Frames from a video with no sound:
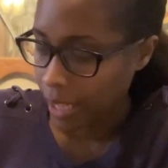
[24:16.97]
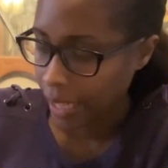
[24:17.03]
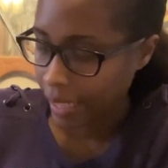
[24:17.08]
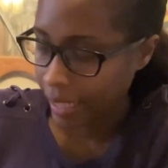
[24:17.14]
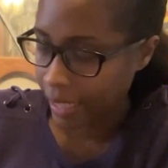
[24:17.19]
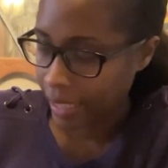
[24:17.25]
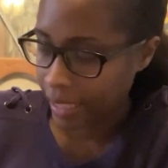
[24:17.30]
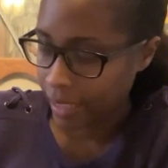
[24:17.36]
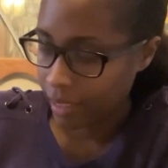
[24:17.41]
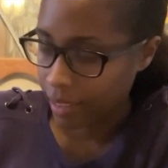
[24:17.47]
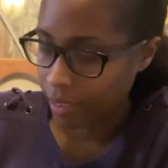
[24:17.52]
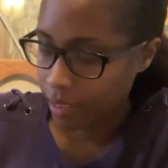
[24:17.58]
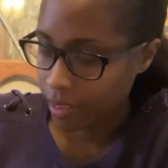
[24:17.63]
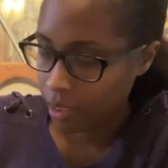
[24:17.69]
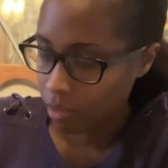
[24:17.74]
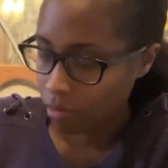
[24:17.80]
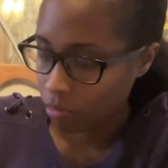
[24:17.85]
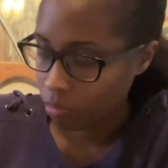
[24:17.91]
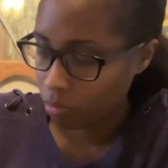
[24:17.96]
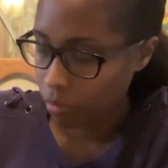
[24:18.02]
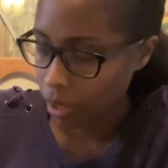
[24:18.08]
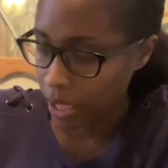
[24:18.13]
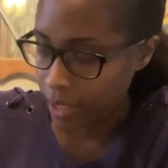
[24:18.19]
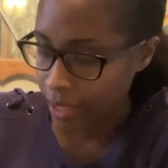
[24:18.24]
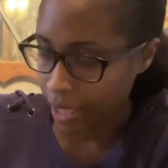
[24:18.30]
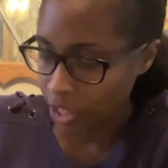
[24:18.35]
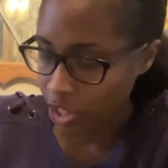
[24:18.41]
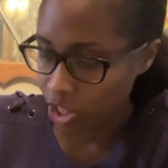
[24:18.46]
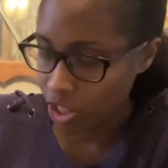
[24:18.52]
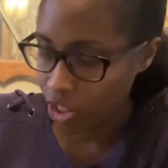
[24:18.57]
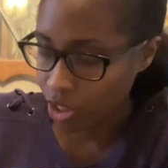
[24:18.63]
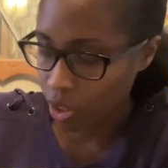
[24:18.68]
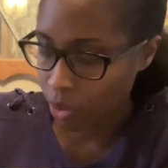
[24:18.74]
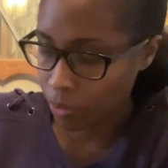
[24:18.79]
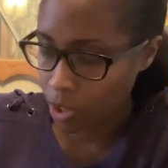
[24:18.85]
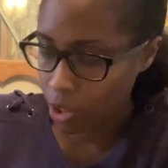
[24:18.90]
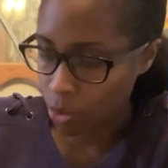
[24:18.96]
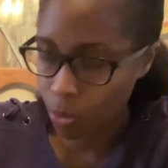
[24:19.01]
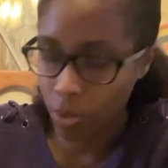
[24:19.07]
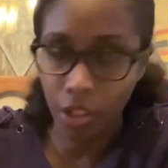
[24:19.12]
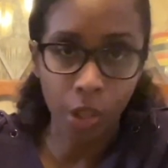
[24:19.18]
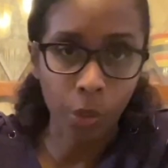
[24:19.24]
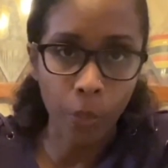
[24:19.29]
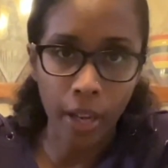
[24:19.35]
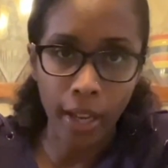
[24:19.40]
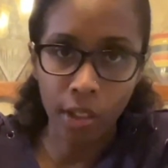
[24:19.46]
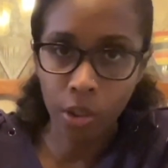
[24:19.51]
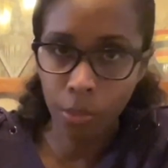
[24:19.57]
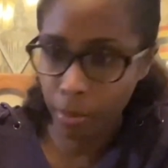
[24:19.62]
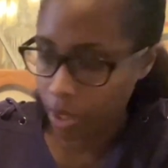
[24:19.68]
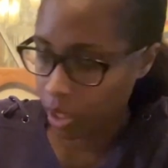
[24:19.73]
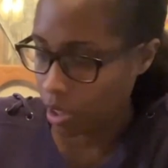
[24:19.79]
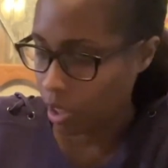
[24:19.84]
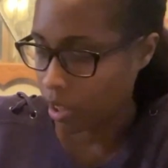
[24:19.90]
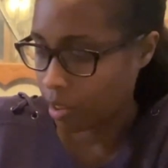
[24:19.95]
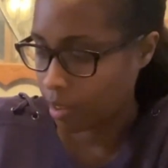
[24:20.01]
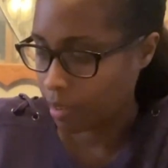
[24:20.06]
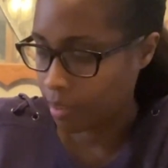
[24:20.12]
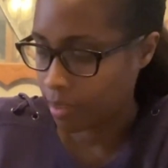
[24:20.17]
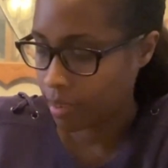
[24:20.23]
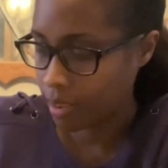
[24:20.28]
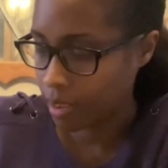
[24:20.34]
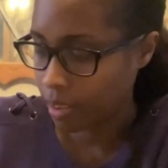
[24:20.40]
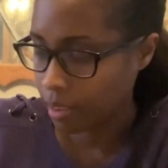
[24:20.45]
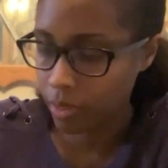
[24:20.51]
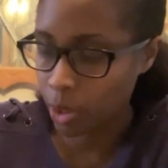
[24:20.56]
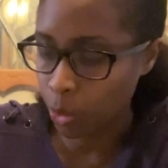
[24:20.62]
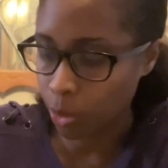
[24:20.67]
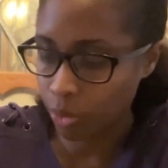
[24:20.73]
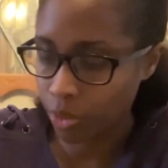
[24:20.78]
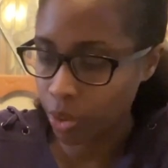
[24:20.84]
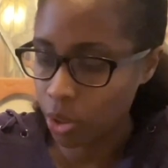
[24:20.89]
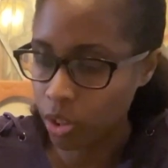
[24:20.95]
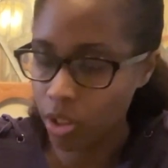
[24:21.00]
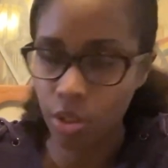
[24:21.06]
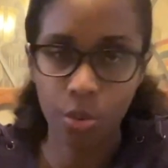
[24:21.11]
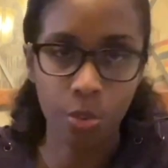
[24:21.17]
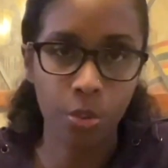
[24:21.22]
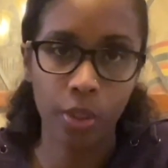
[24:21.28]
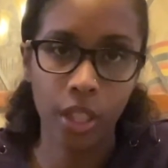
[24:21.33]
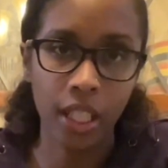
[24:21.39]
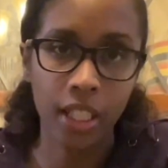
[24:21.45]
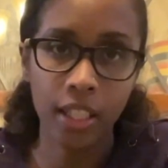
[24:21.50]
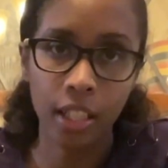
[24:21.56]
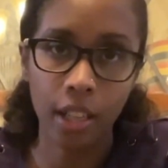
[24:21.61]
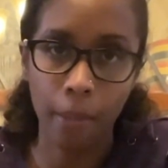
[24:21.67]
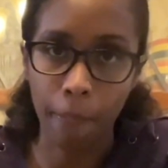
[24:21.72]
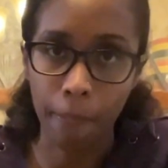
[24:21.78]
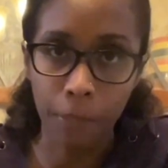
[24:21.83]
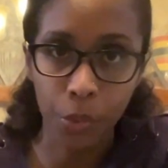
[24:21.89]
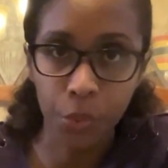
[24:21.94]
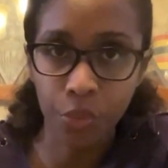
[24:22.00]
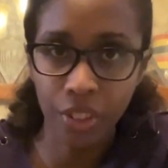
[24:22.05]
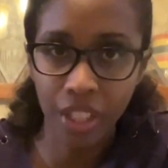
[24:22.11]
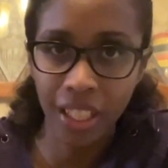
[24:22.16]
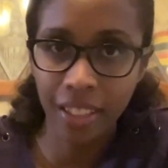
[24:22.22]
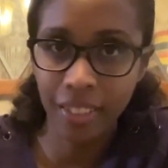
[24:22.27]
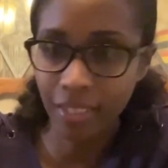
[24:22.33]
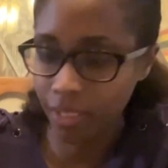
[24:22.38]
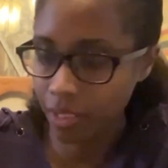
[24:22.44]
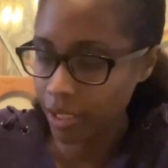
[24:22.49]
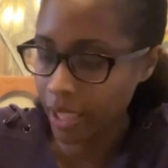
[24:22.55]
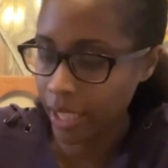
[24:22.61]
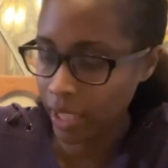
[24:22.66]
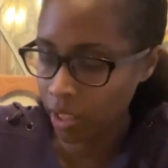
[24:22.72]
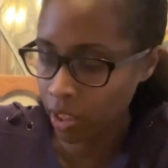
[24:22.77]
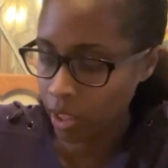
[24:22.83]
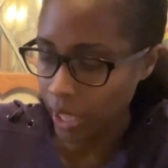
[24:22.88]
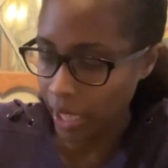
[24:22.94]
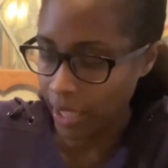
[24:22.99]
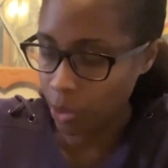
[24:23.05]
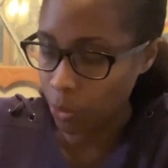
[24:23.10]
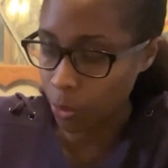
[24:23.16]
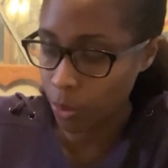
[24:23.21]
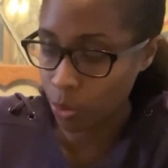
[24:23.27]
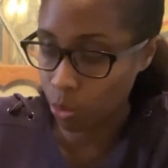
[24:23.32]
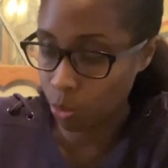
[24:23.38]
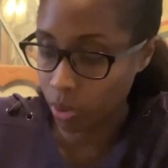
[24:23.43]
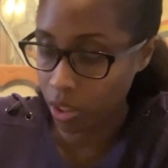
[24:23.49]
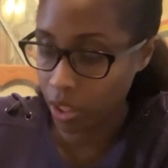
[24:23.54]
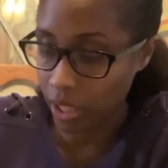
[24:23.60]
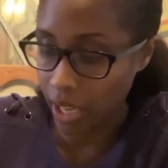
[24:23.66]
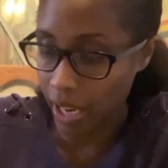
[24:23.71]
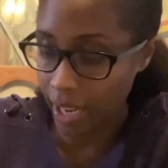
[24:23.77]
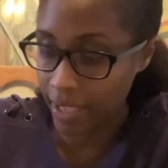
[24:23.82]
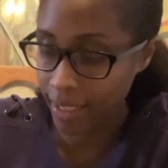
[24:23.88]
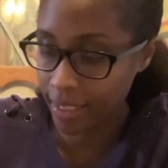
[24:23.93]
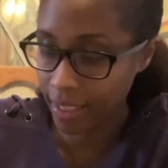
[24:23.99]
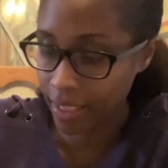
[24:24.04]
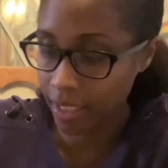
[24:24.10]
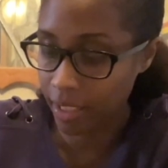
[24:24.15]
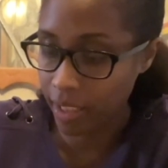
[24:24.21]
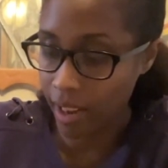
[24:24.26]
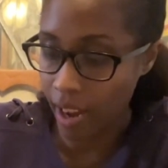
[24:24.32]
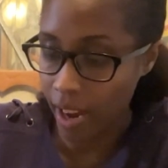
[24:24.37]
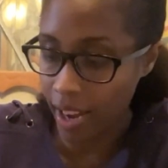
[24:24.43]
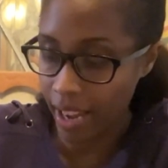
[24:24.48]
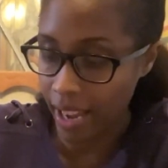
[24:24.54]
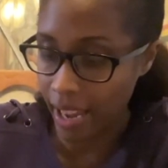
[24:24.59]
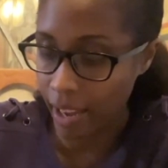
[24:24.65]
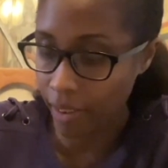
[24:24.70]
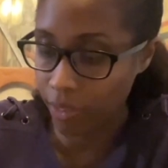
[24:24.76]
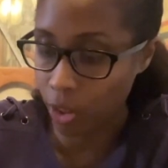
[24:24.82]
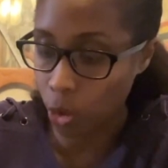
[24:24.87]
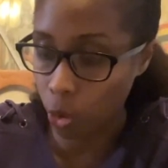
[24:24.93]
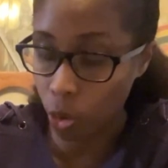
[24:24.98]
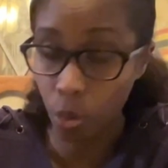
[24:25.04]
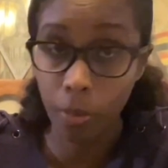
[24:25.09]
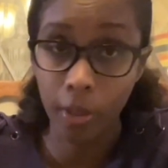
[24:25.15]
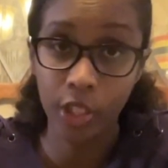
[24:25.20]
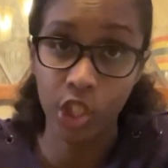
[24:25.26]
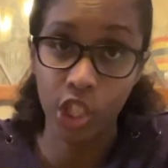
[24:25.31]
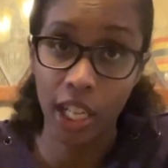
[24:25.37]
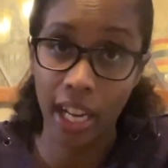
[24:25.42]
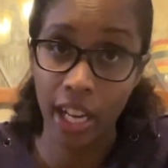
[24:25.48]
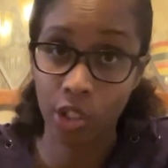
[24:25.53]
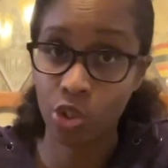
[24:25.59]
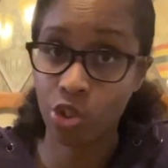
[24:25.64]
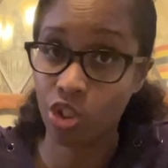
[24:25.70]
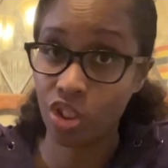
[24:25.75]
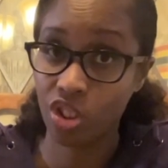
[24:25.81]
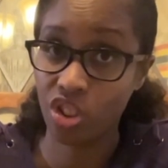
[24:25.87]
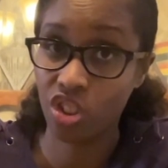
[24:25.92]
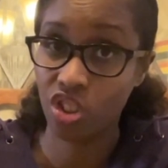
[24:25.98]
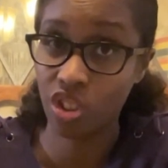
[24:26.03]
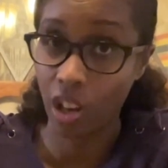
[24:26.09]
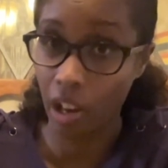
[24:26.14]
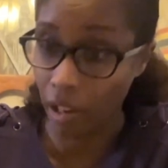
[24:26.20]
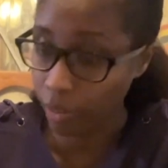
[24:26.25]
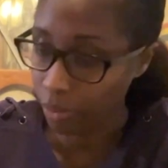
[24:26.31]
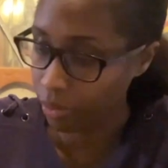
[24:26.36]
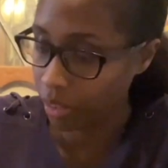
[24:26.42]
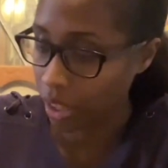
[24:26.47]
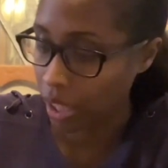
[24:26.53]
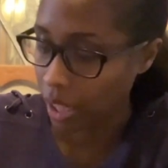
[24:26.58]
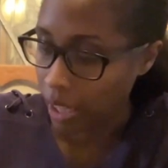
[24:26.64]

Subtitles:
And it's actually served us really well because there were a few years where we ended up moving later, and it was really nice to not have a whole bunch of extra stuff